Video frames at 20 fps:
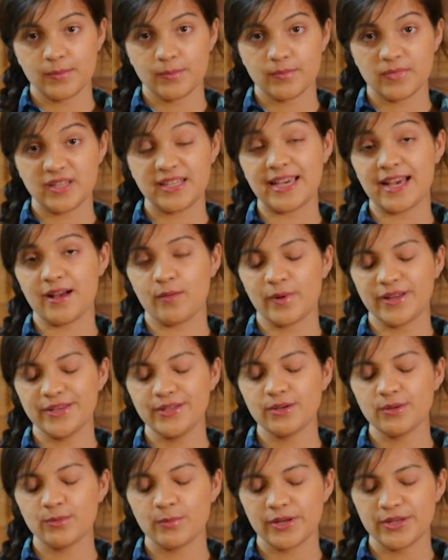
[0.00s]
But yeah, when
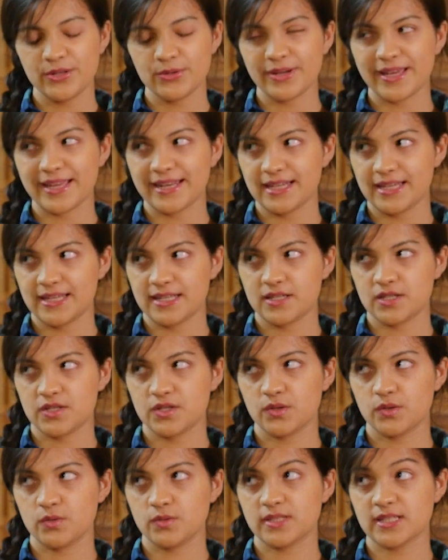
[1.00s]
you're, when you're getting
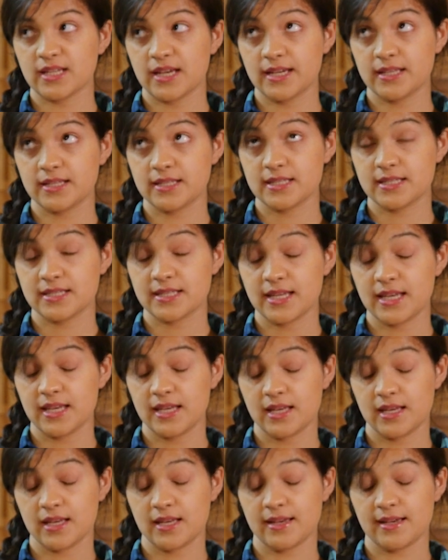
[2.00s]
into science
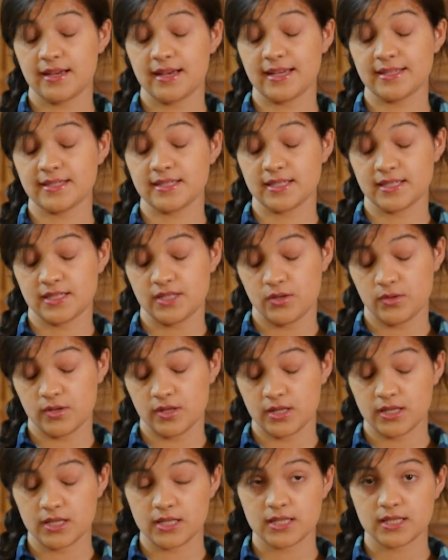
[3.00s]
as a
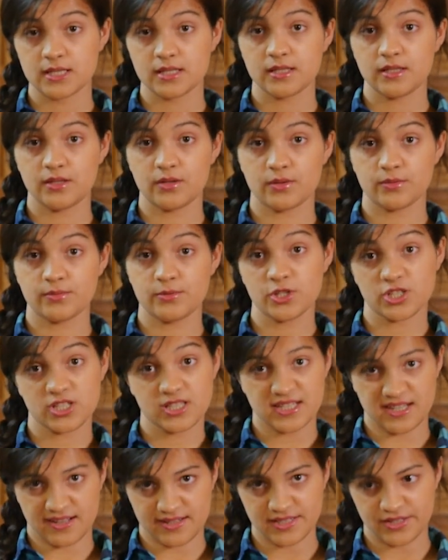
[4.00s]
student, you're just
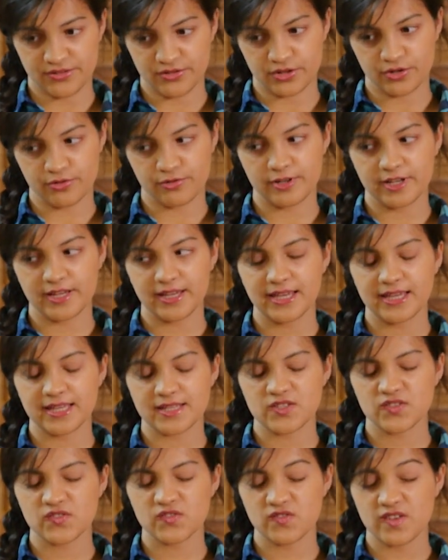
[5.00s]
starting your career,
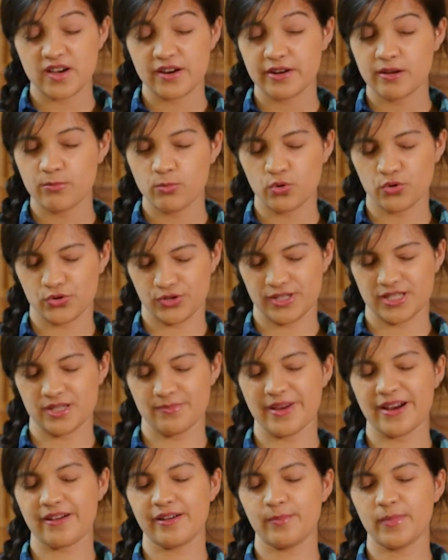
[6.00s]
it's very important to
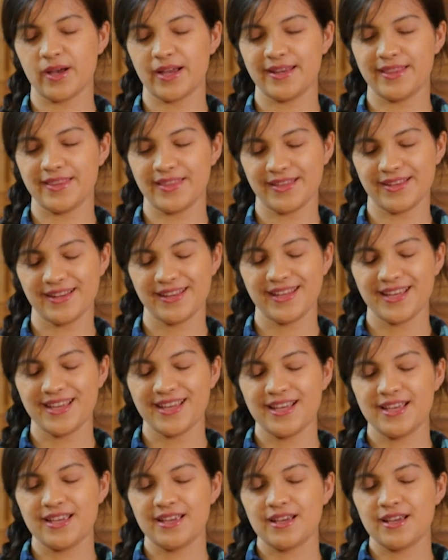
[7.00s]
bear in mind that
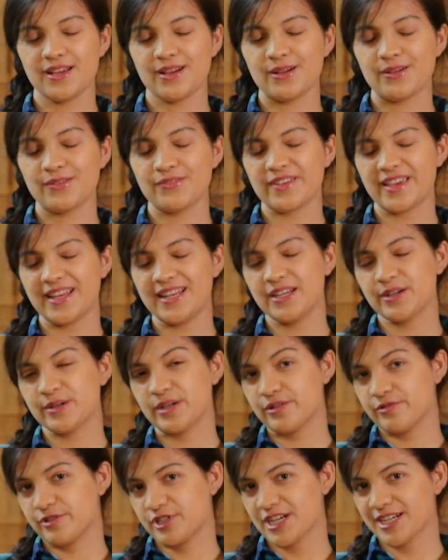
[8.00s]
failure
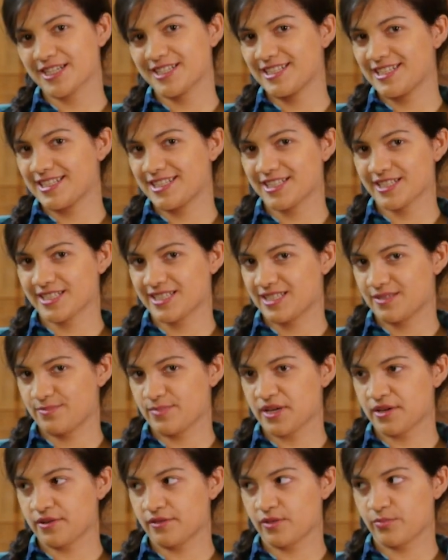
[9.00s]
and rejection is just
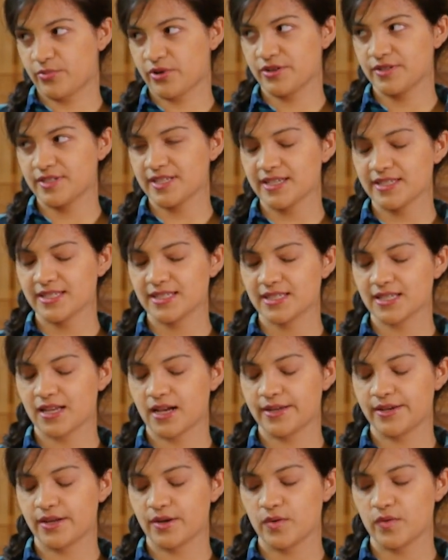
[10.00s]
part of the process.
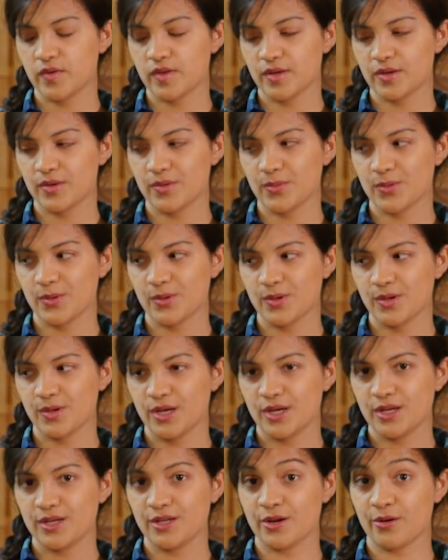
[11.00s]
I know that,
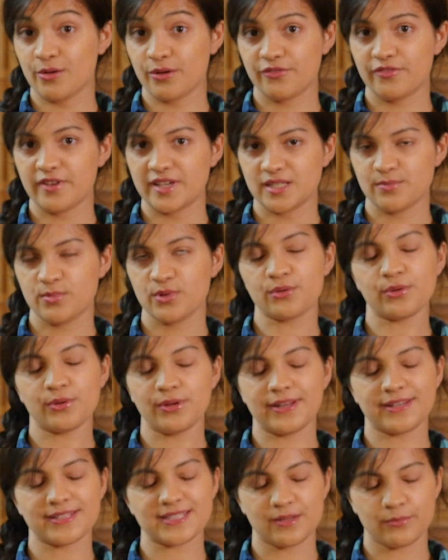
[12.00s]
you know, on Facebook or
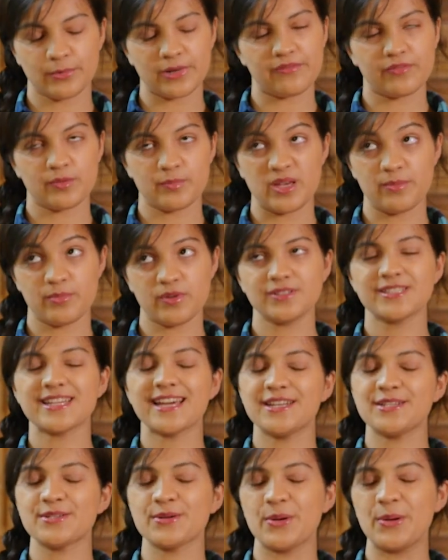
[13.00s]
LinkedIn, or whatever, people
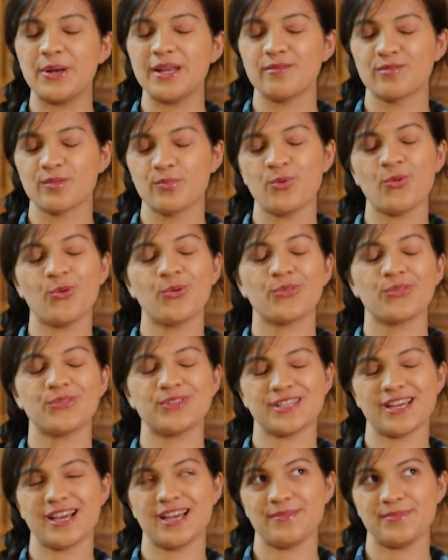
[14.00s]
tend to only report the
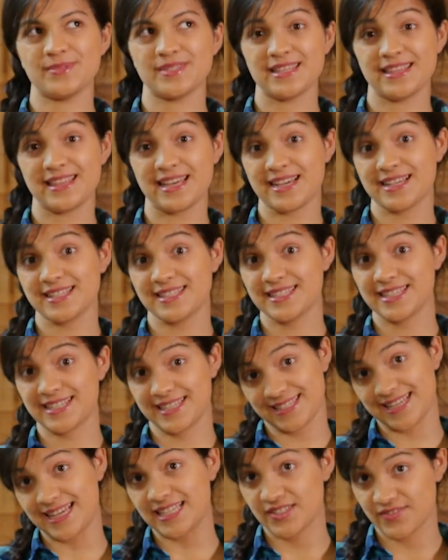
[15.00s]
times that they're
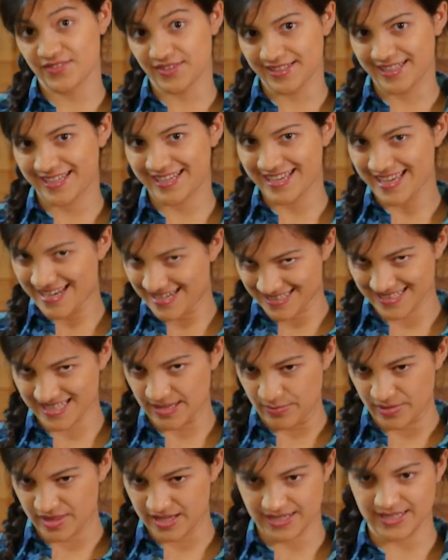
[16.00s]
successful in getting
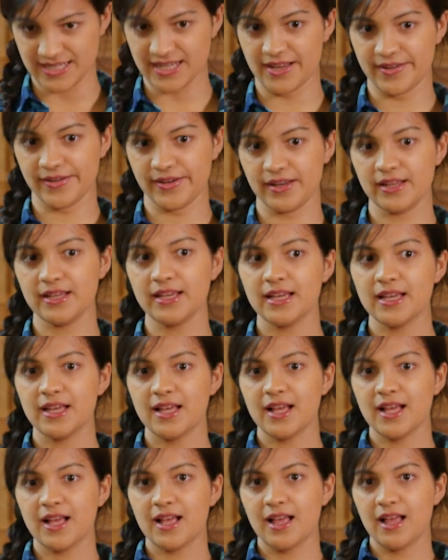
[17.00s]
something done.
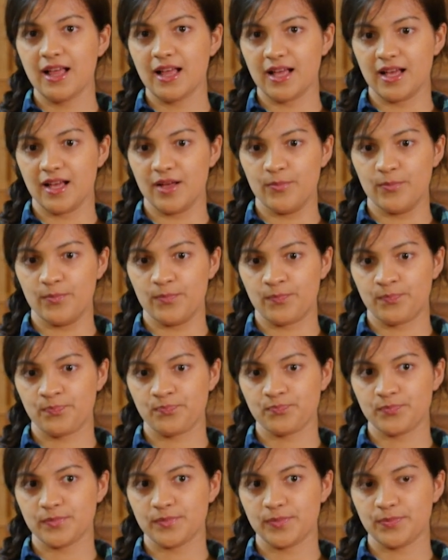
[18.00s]
Um,
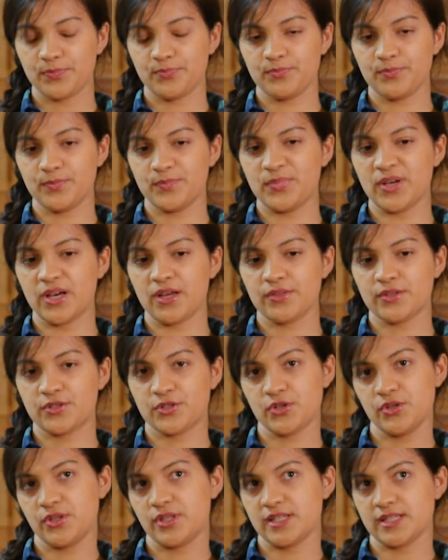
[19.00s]
but the
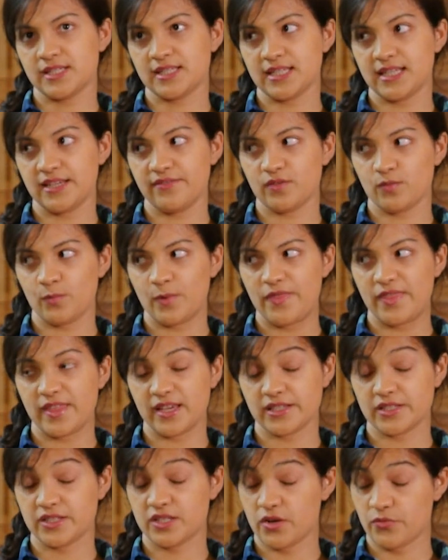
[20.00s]
truth is that even when
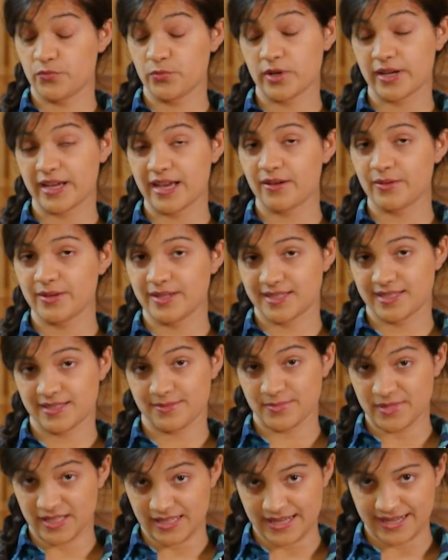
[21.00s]
things don't work out, it's
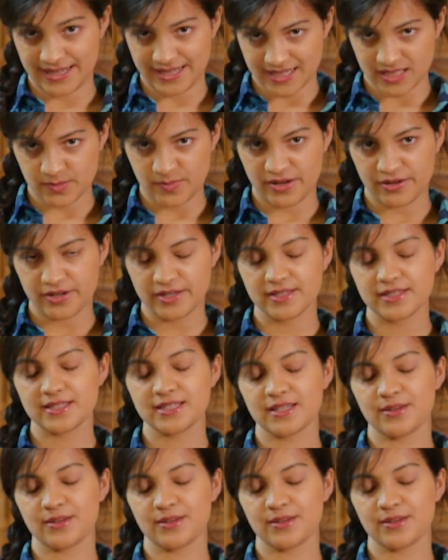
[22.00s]
a learning experience.